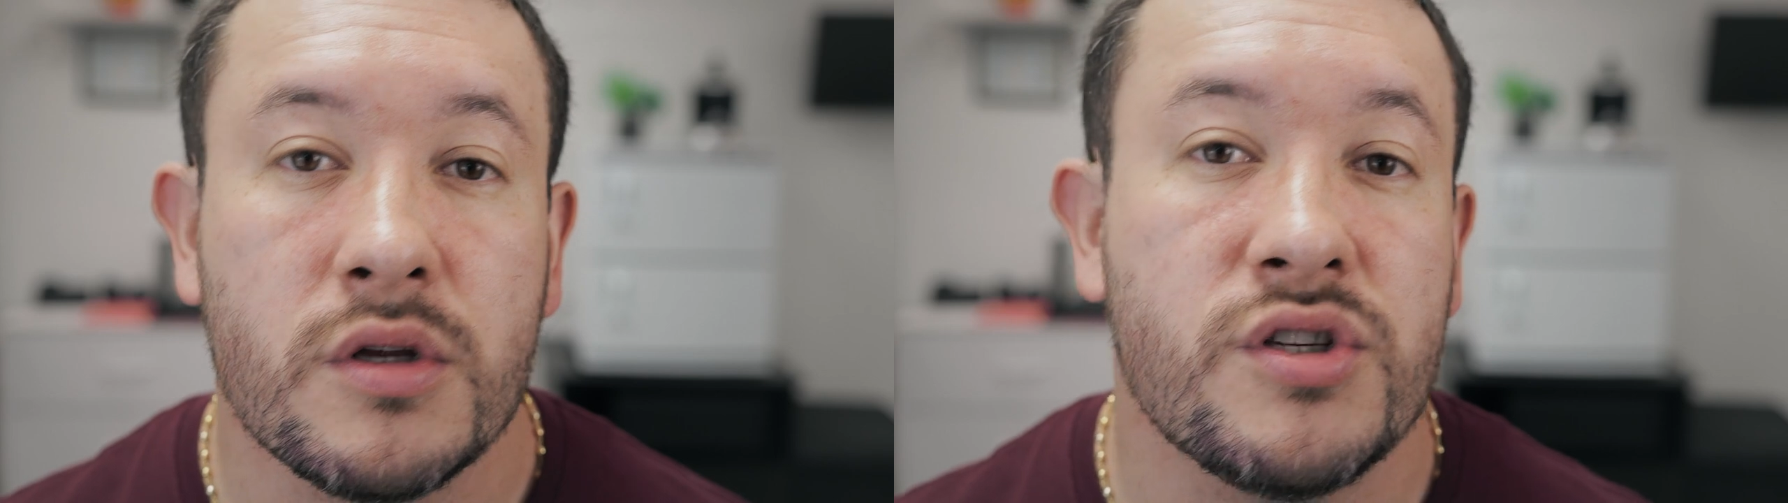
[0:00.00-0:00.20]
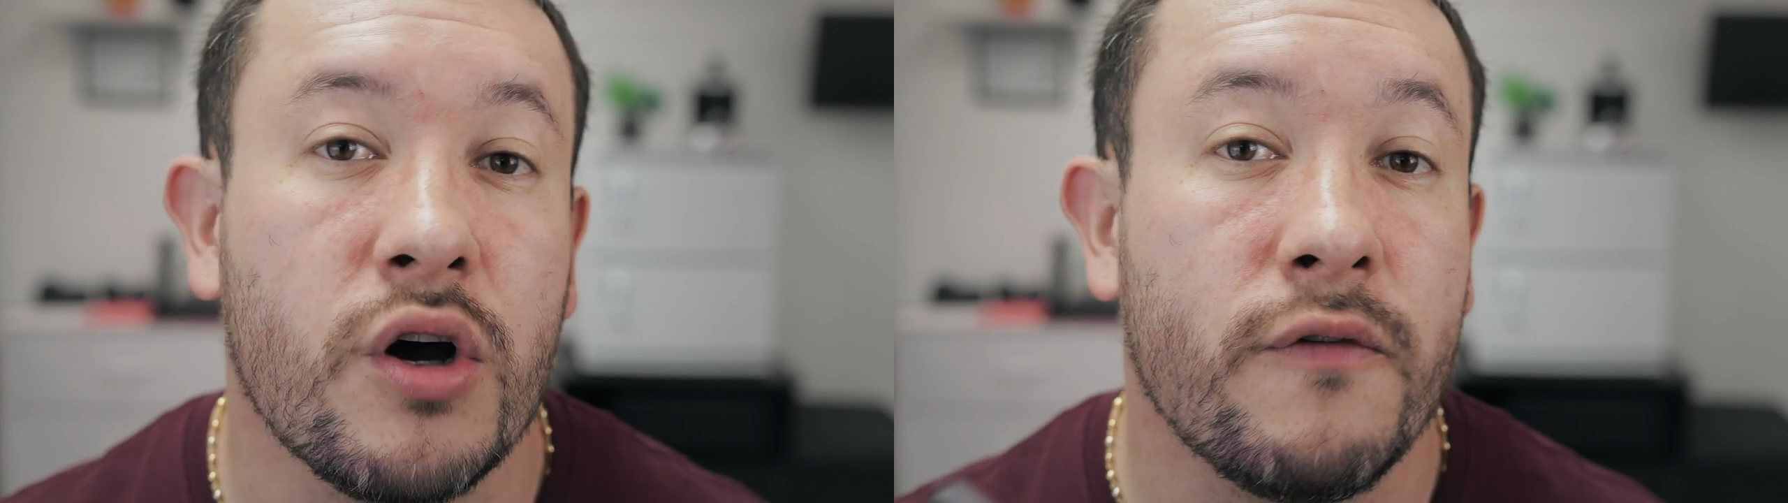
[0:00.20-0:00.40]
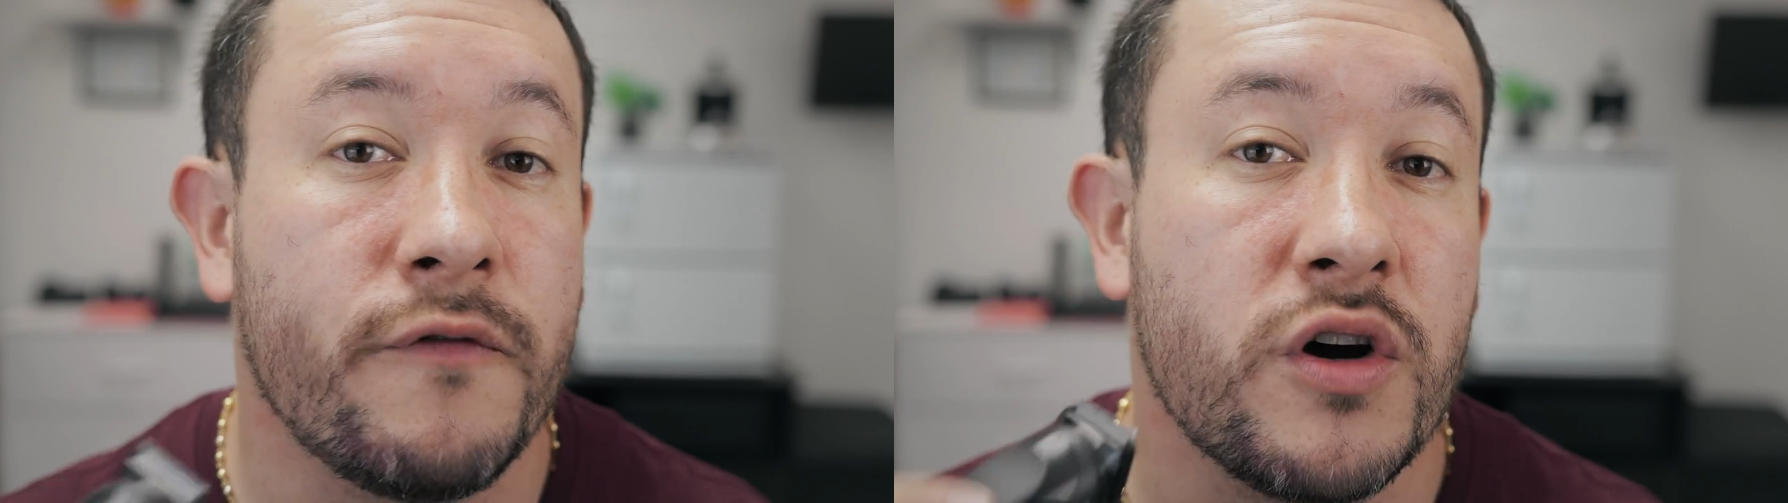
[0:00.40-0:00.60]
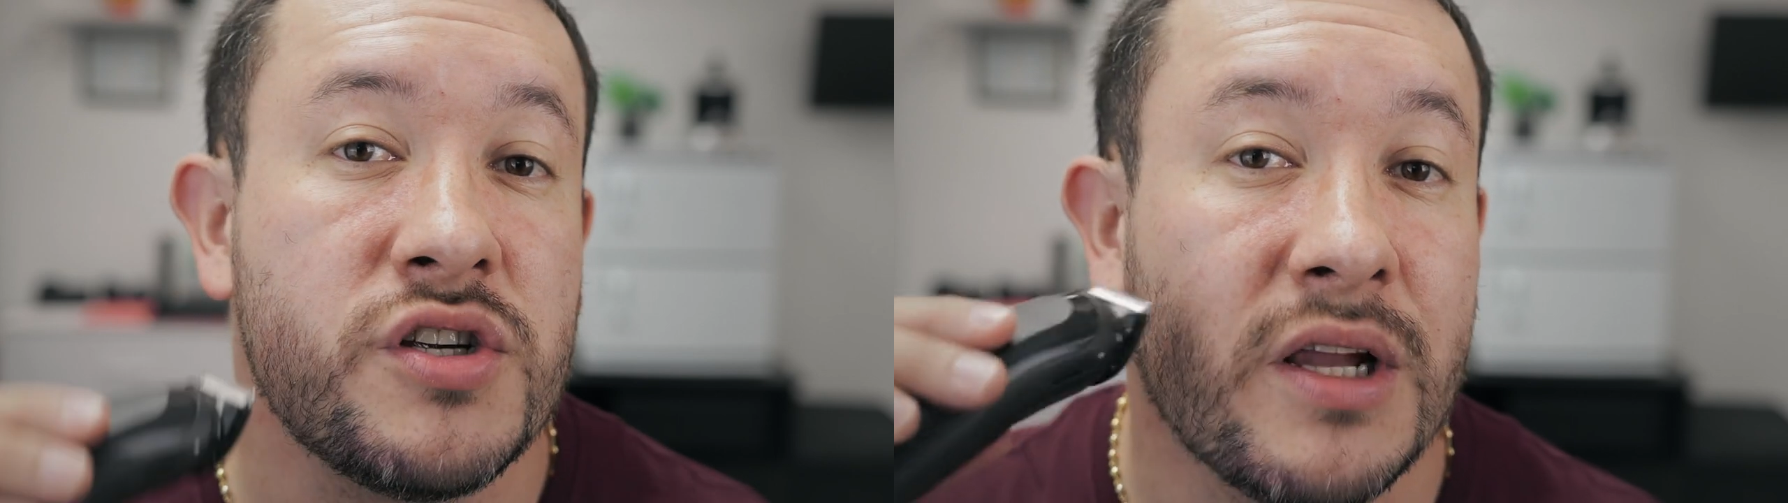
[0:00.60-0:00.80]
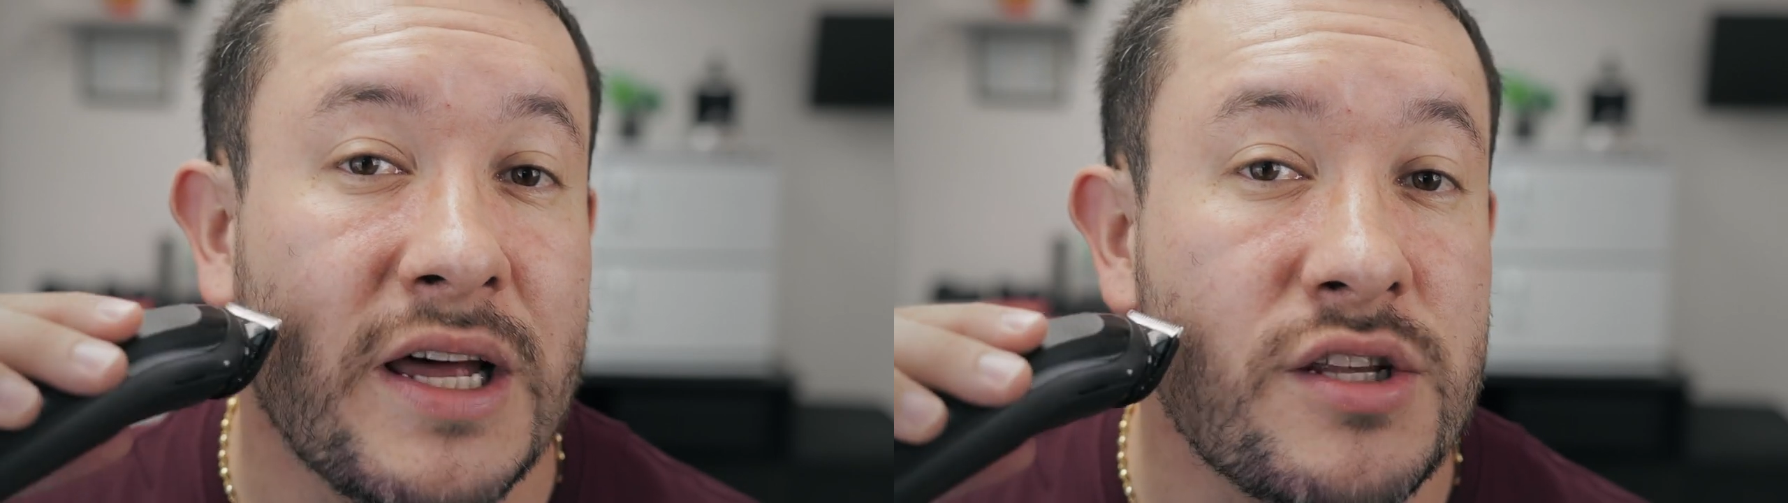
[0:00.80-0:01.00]
So
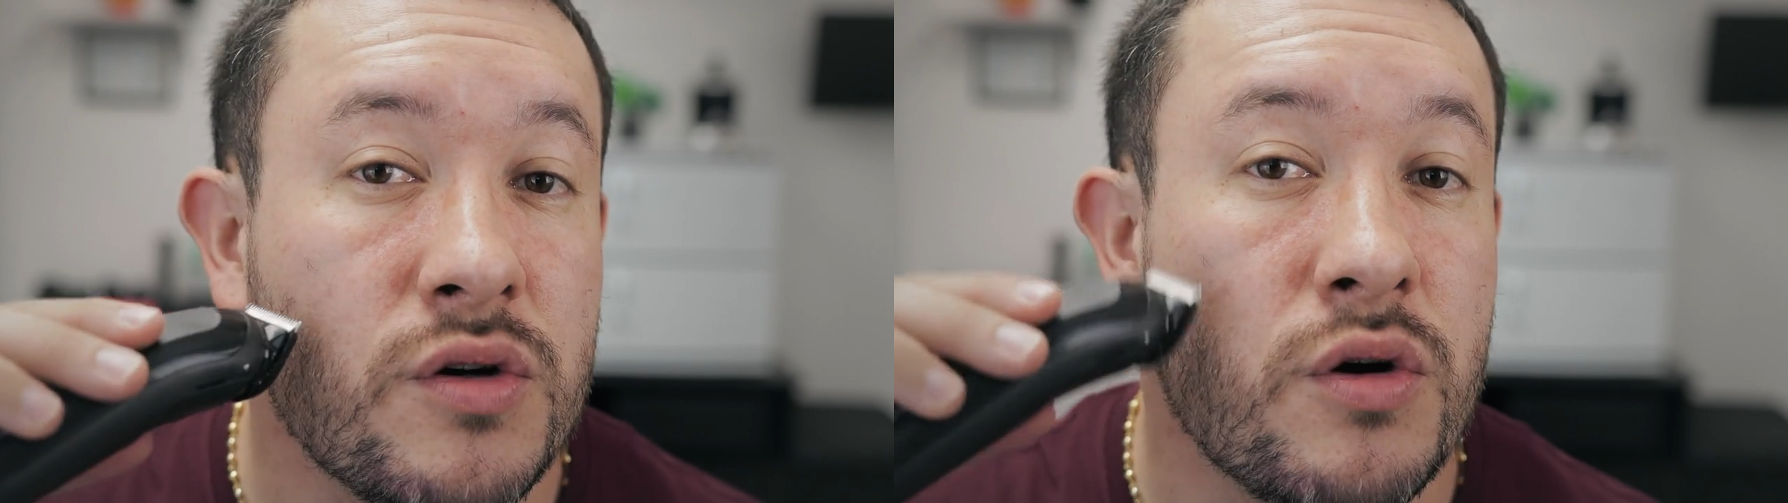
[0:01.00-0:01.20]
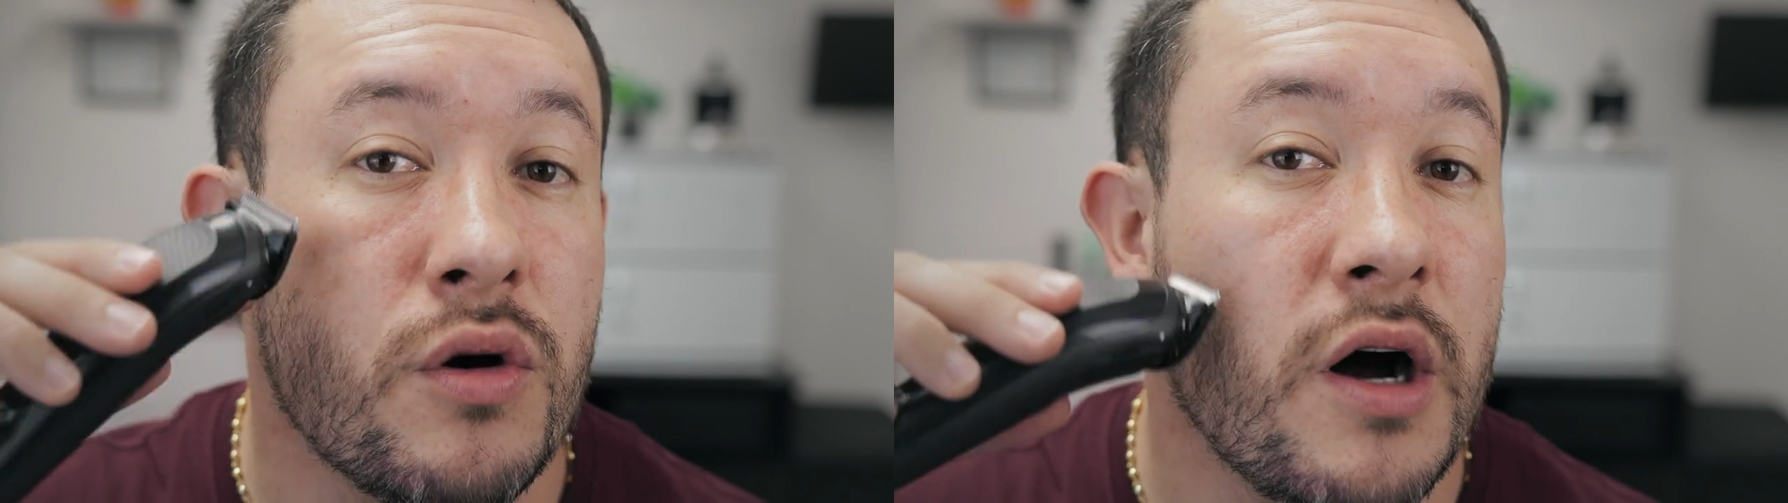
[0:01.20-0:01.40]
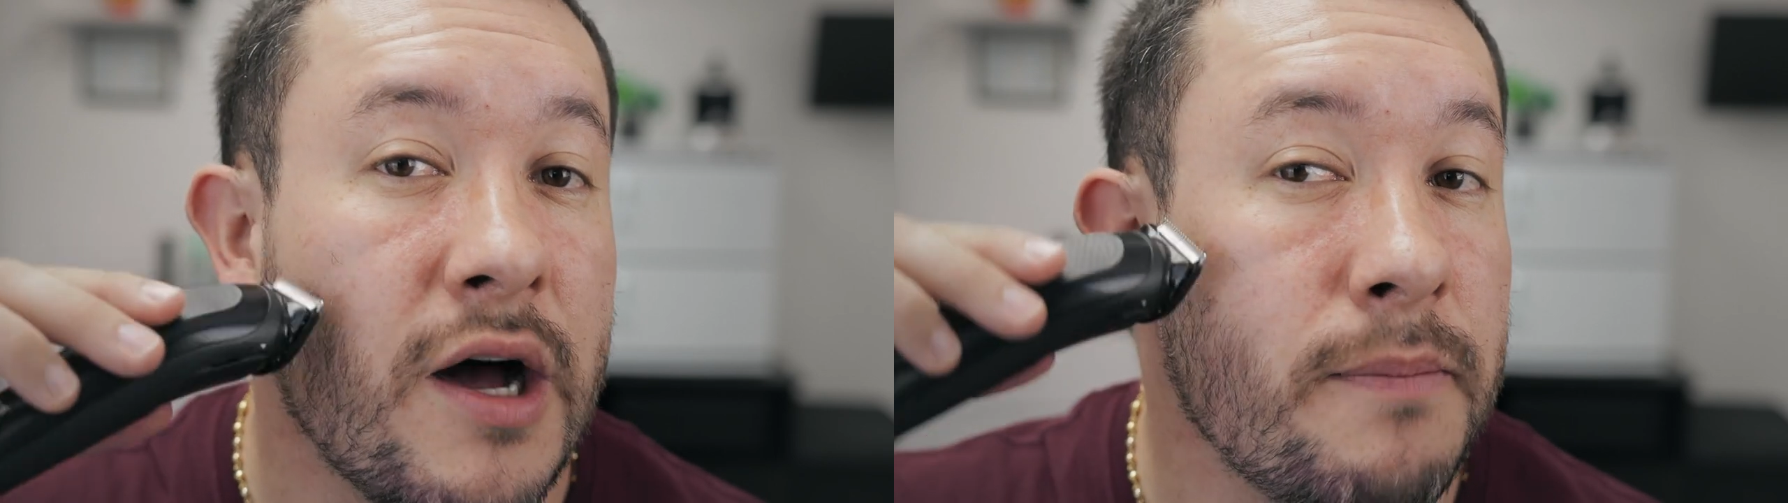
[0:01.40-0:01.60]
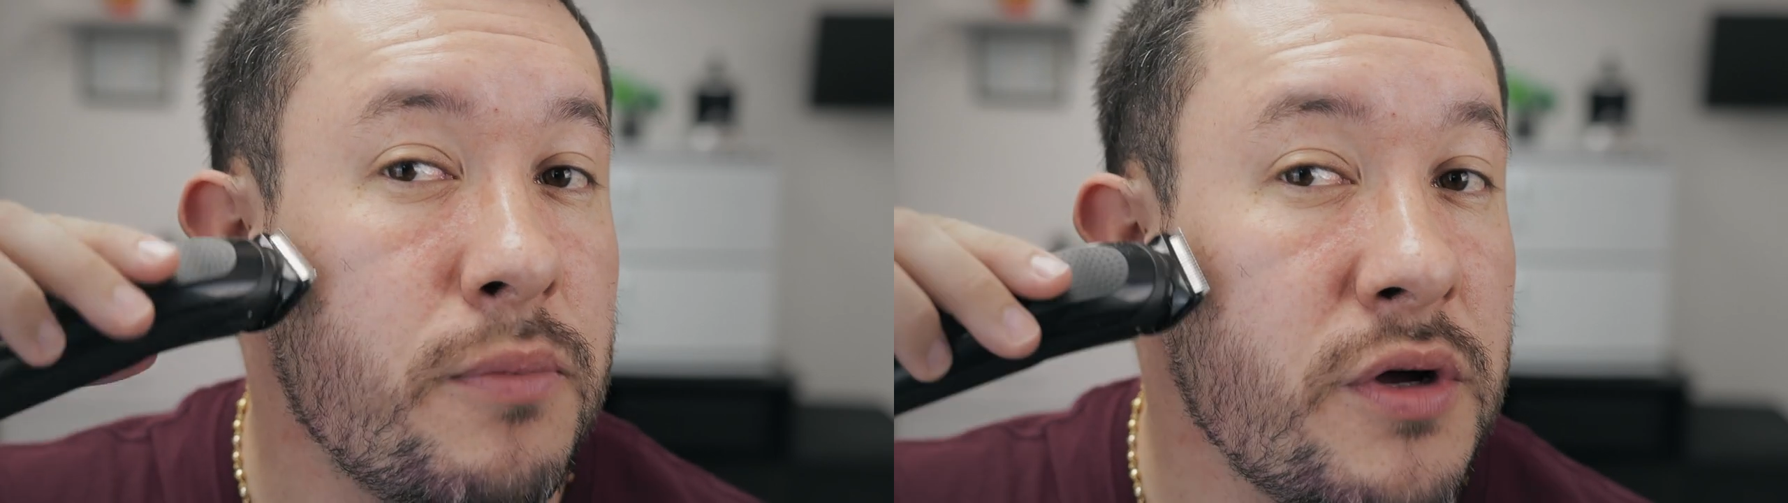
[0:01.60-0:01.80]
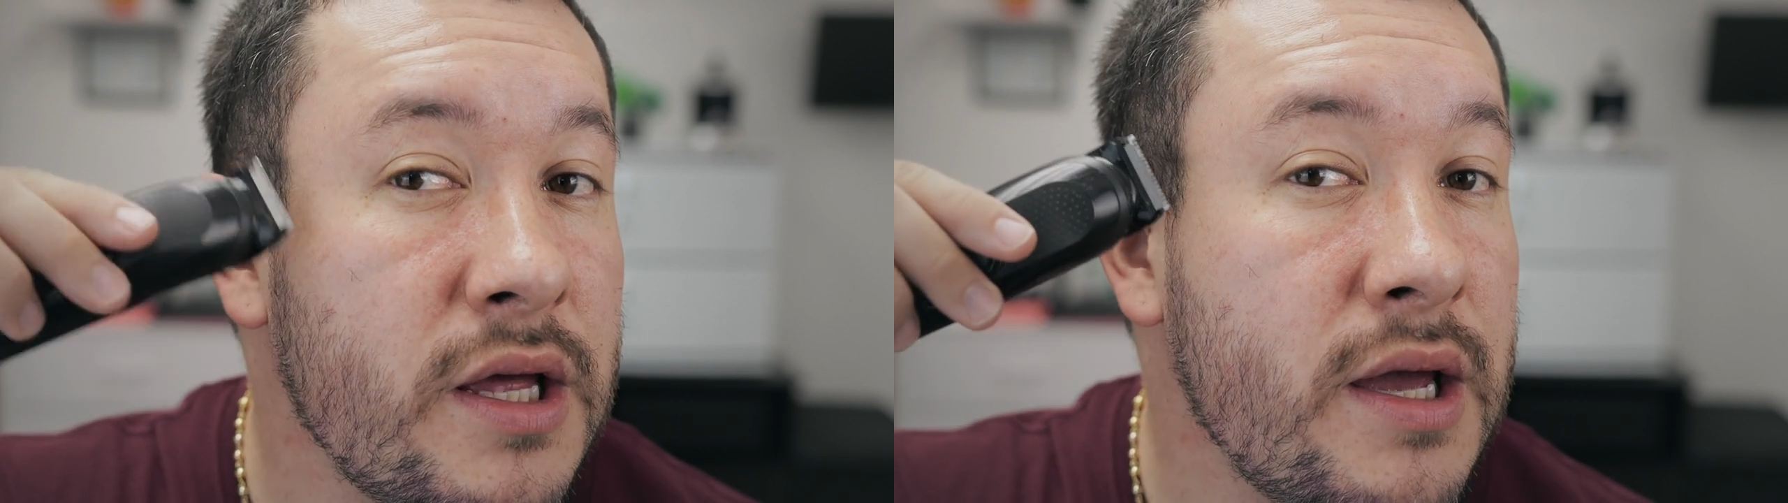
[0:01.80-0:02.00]
first I like to go
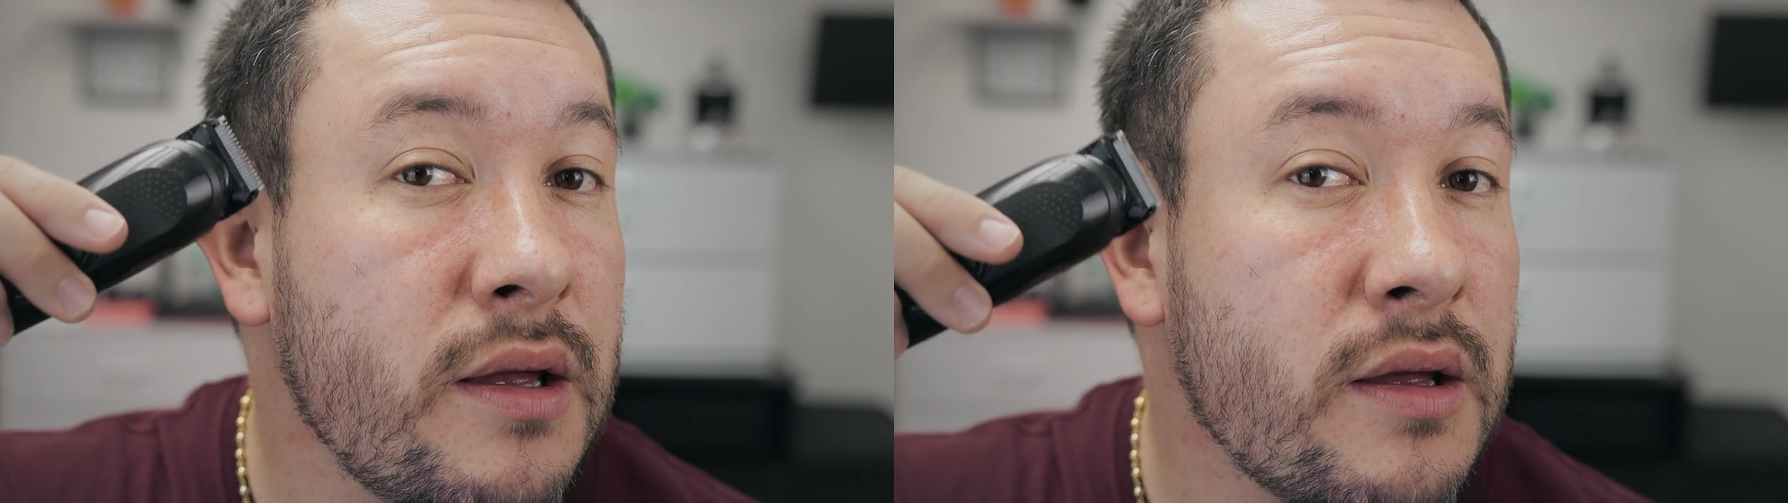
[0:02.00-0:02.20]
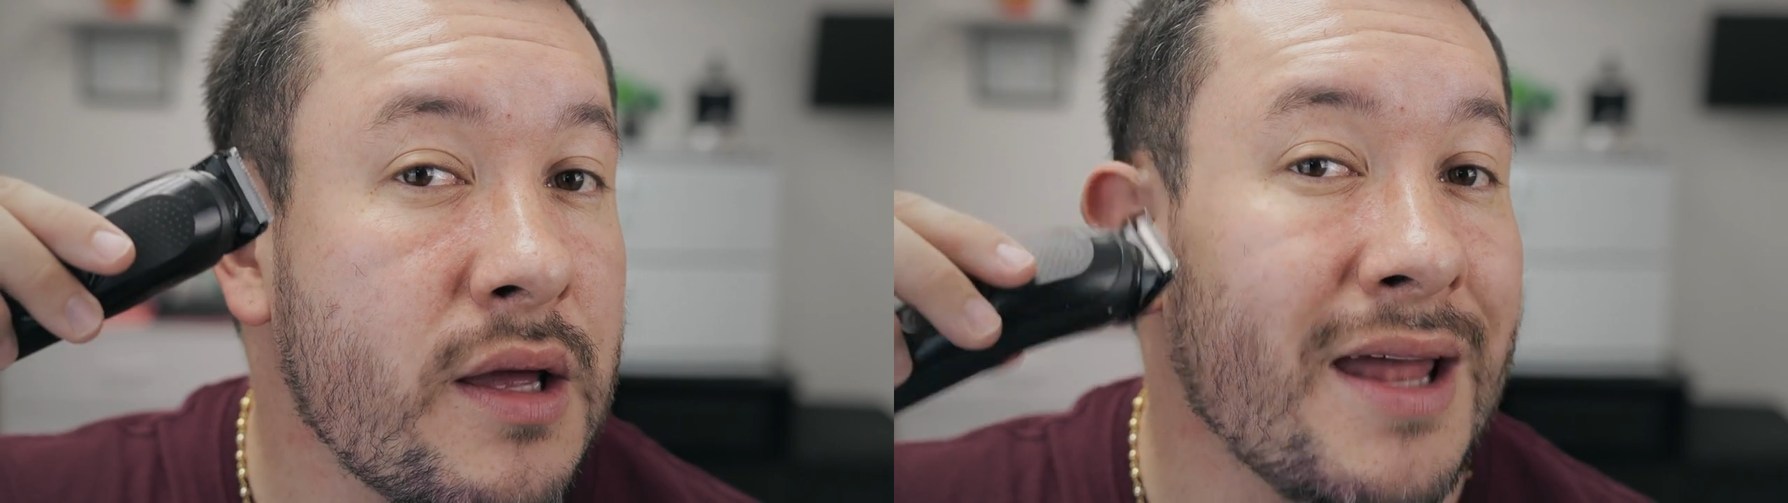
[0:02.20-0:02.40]
up with it